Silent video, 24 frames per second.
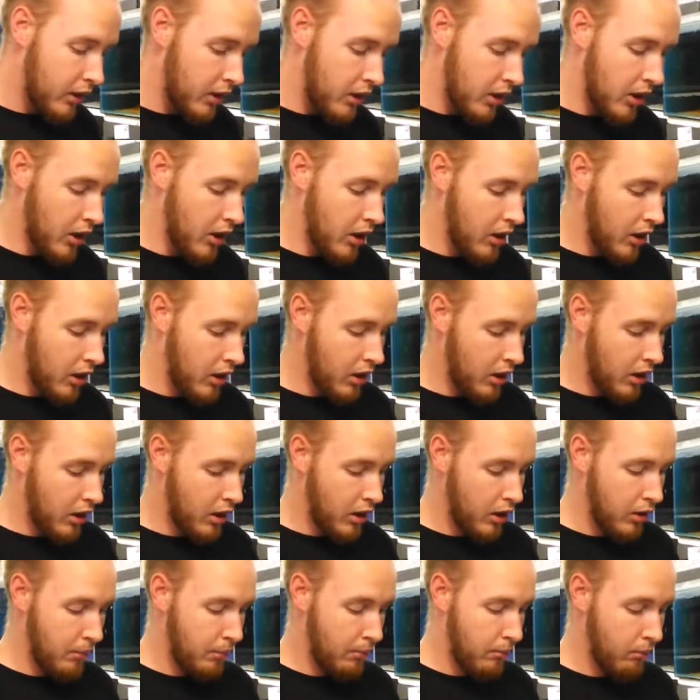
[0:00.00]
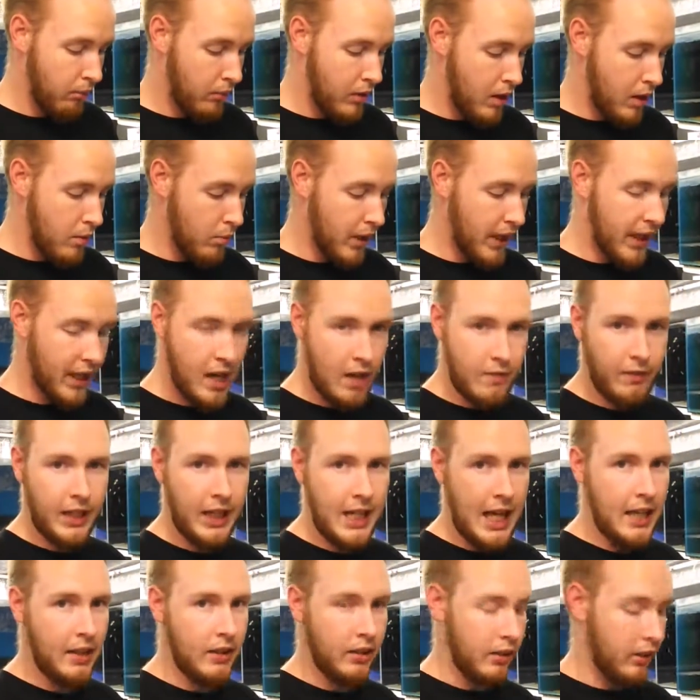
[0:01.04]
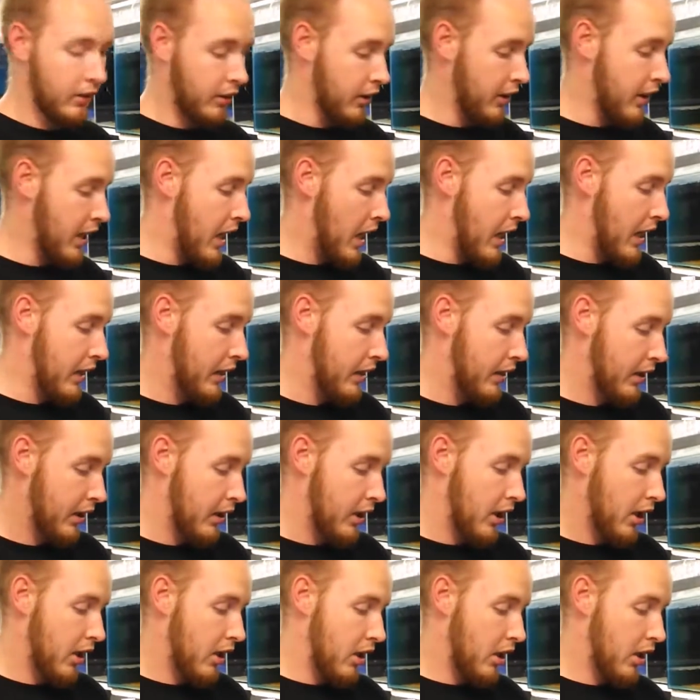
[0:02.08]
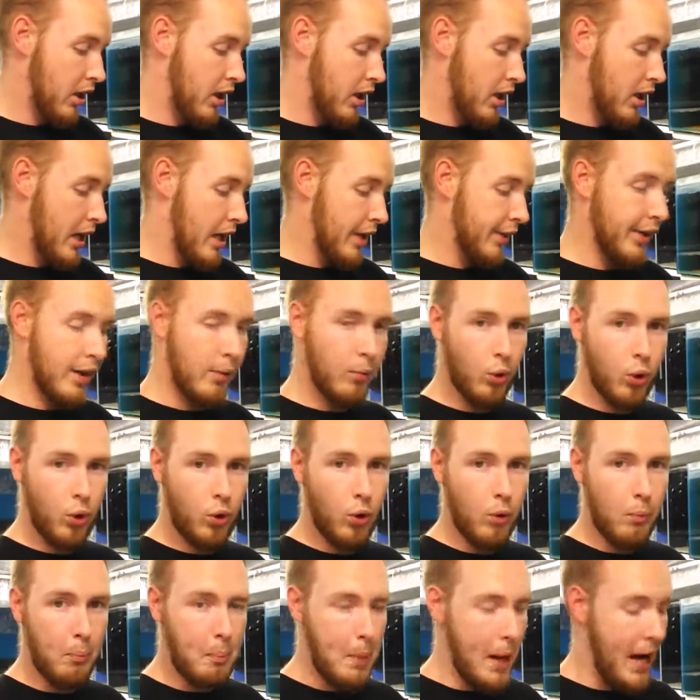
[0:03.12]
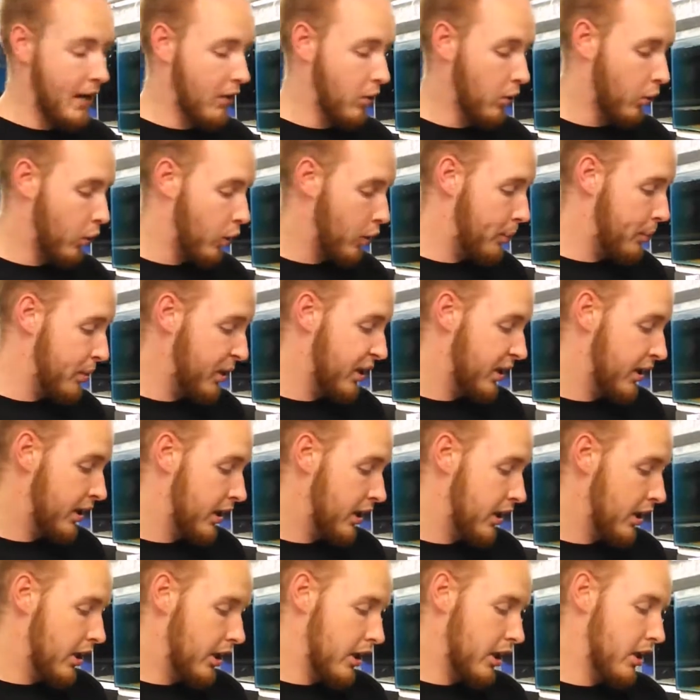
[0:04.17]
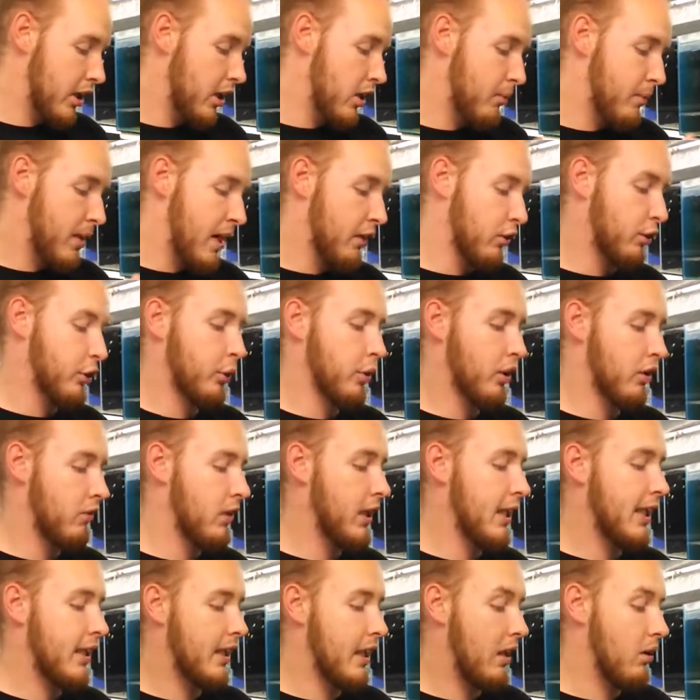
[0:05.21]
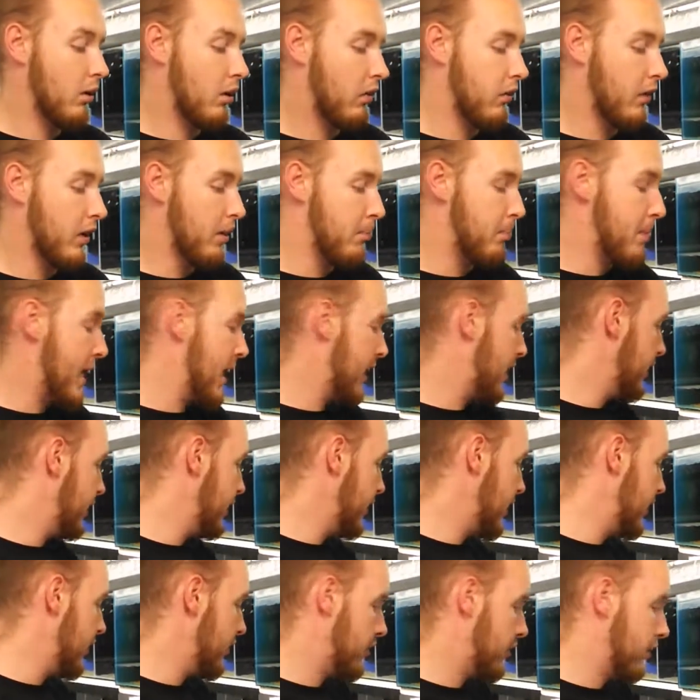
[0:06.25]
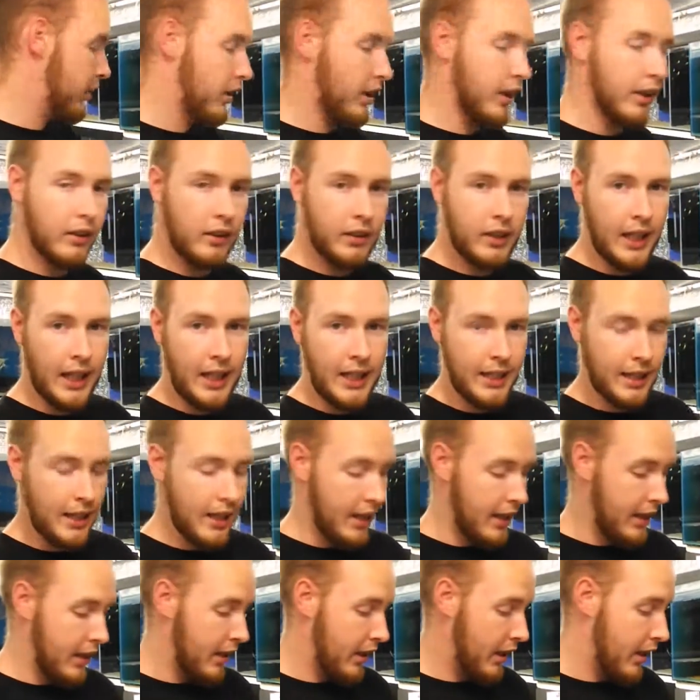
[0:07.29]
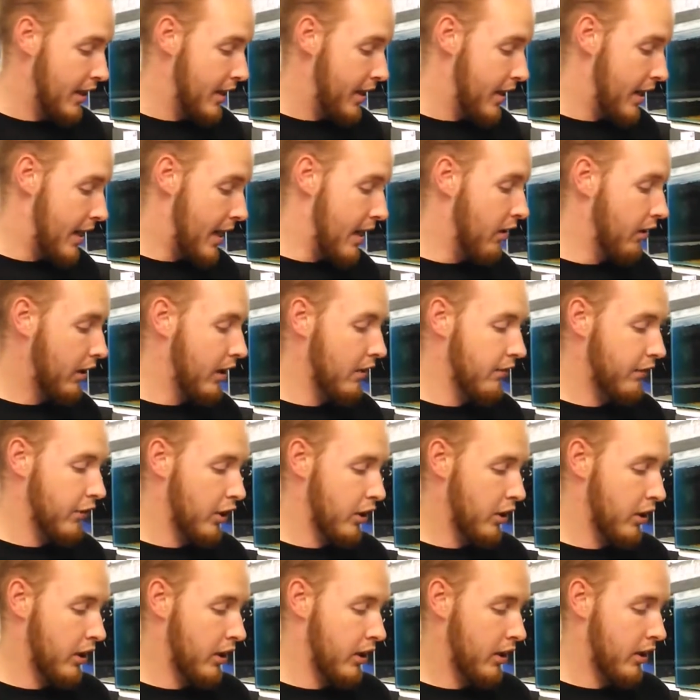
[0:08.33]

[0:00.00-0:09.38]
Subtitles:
and we can have a gander at that, and then we'll come back up. I'll do the readouts on the back of each container. I'll give you